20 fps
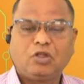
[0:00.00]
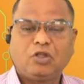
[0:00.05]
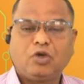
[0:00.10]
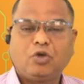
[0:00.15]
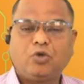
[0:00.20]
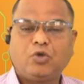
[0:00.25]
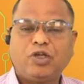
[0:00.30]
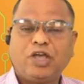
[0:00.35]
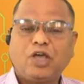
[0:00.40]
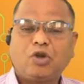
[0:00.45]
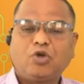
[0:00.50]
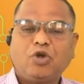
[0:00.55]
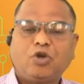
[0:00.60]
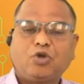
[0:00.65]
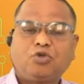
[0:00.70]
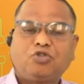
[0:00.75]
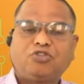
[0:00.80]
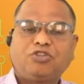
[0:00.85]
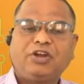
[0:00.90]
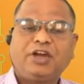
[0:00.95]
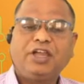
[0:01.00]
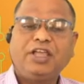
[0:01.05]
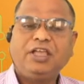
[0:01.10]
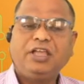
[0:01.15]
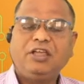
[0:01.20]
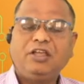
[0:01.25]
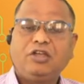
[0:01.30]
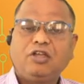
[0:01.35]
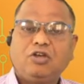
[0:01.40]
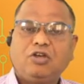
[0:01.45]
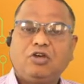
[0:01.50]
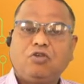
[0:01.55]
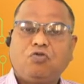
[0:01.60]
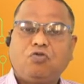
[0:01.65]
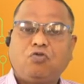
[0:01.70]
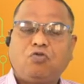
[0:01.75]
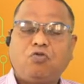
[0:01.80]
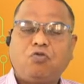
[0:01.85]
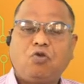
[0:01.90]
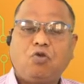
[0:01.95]
We are going to study
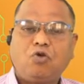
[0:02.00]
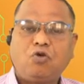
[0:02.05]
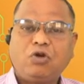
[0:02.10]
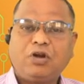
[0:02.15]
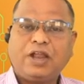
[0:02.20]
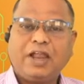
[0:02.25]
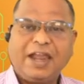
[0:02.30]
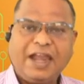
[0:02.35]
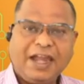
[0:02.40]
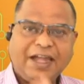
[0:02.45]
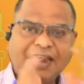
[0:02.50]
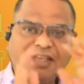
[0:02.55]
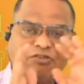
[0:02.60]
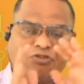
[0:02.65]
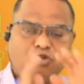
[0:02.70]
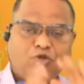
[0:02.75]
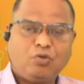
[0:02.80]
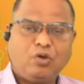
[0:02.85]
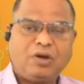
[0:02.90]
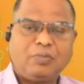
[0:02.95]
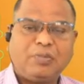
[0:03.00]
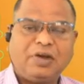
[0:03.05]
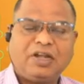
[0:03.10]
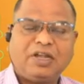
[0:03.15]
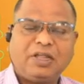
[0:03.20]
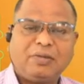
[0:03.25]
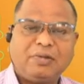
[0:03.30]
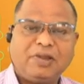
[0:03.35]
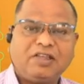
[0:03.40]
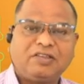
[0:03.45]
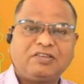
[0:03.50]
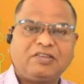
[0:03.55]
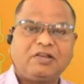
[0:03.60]
8:1 multiplexer